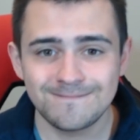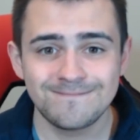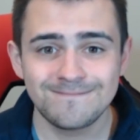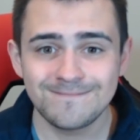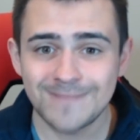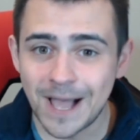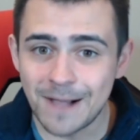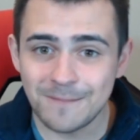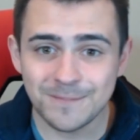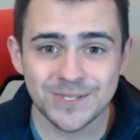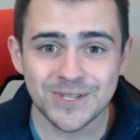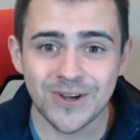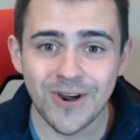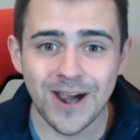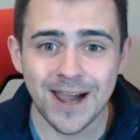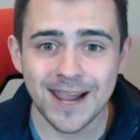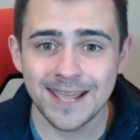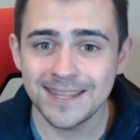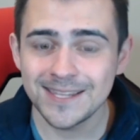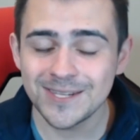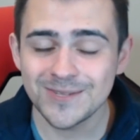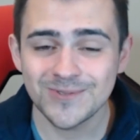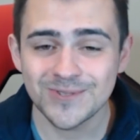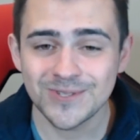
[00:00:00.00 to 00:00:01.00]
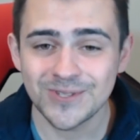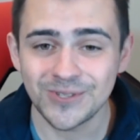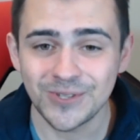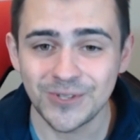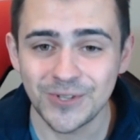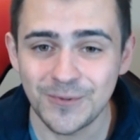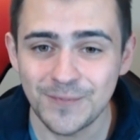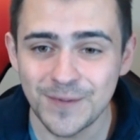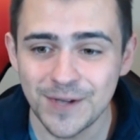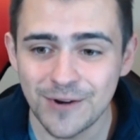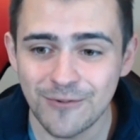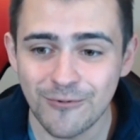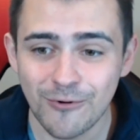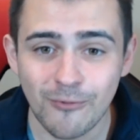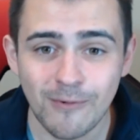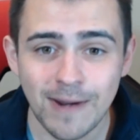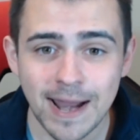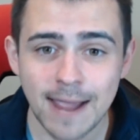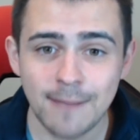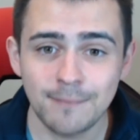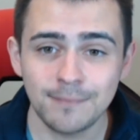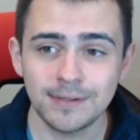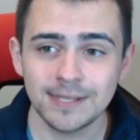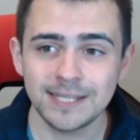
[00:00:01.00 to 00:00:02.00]
I'm sorry this was a little bit of a
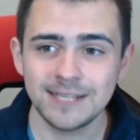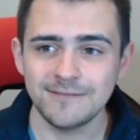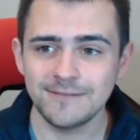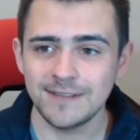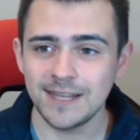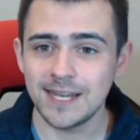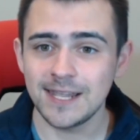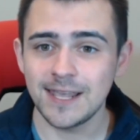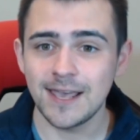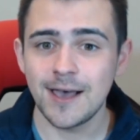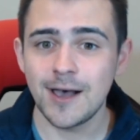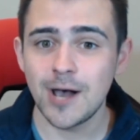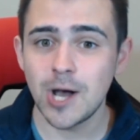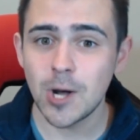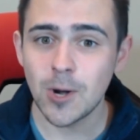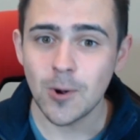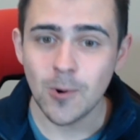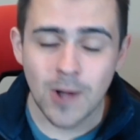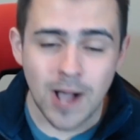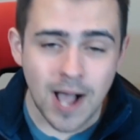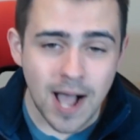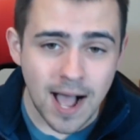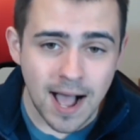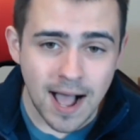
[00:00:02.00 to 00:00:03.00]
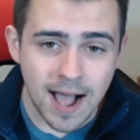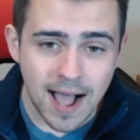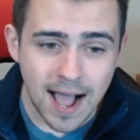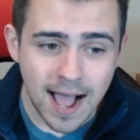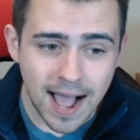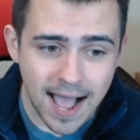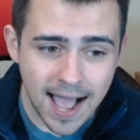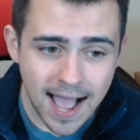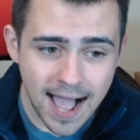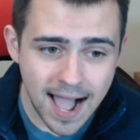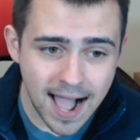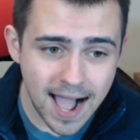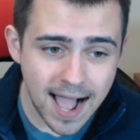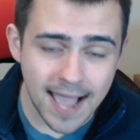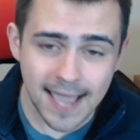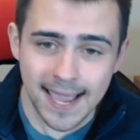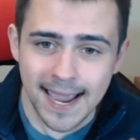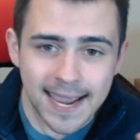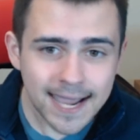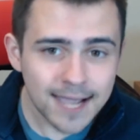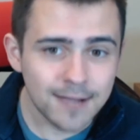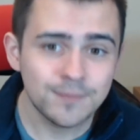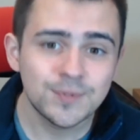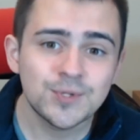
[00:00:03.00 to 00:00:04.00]
rambly video. I
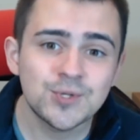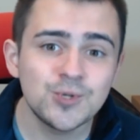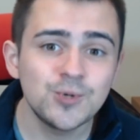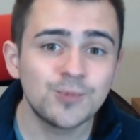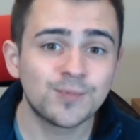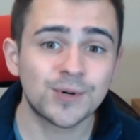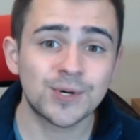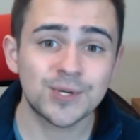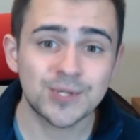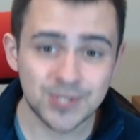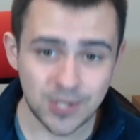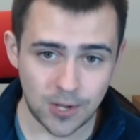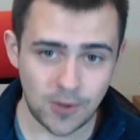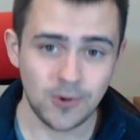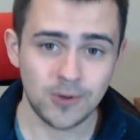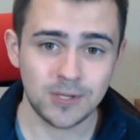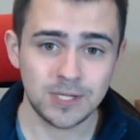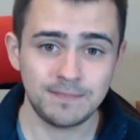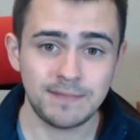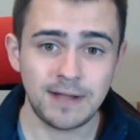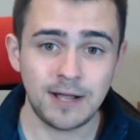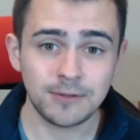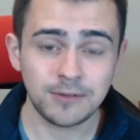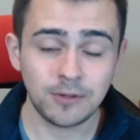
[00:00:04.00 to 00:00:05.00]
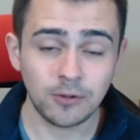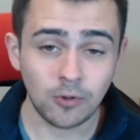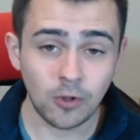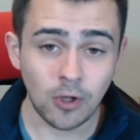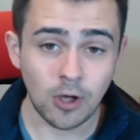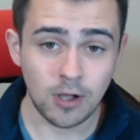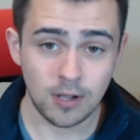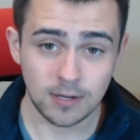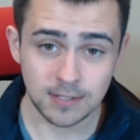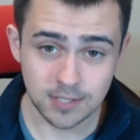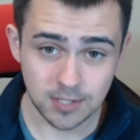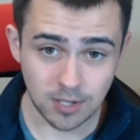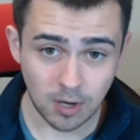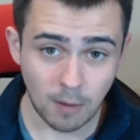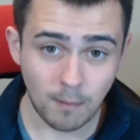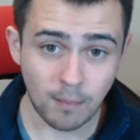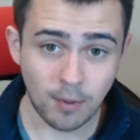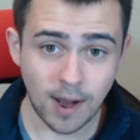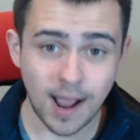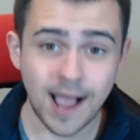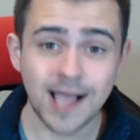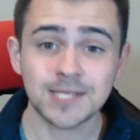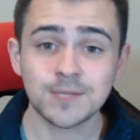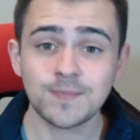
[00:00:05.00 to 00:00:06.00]
am super stoked about the long-term
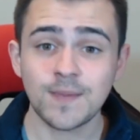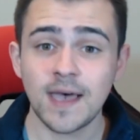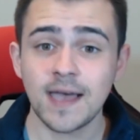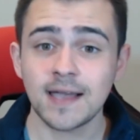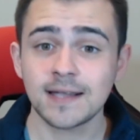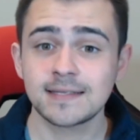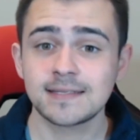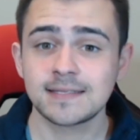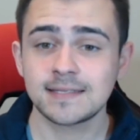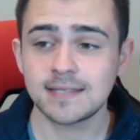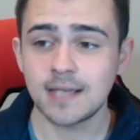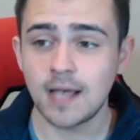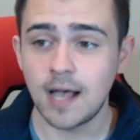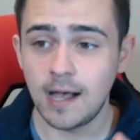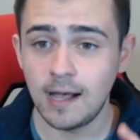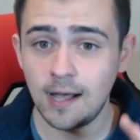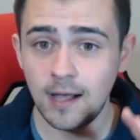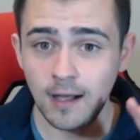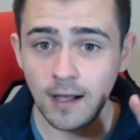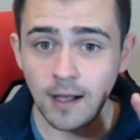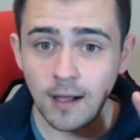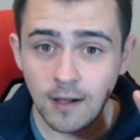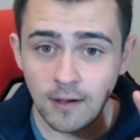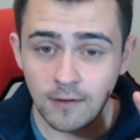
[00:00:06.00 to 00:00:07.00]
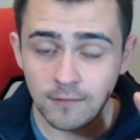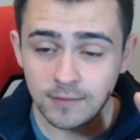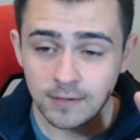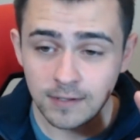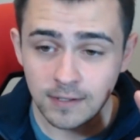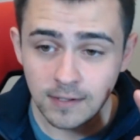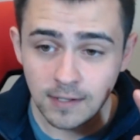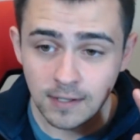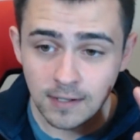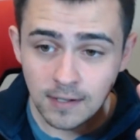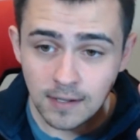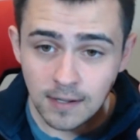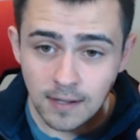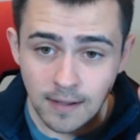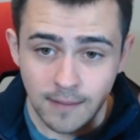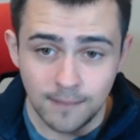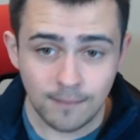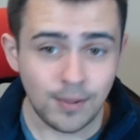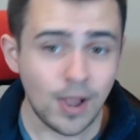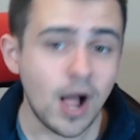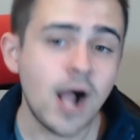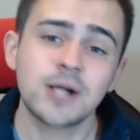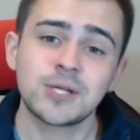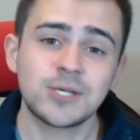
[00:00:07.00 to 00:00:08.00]
prospects of
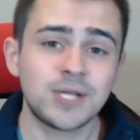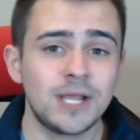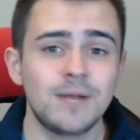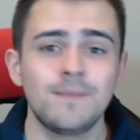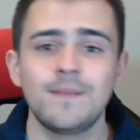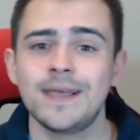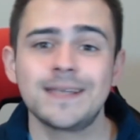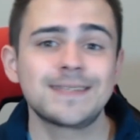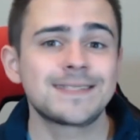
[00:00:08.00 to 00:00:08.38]
blockchain-based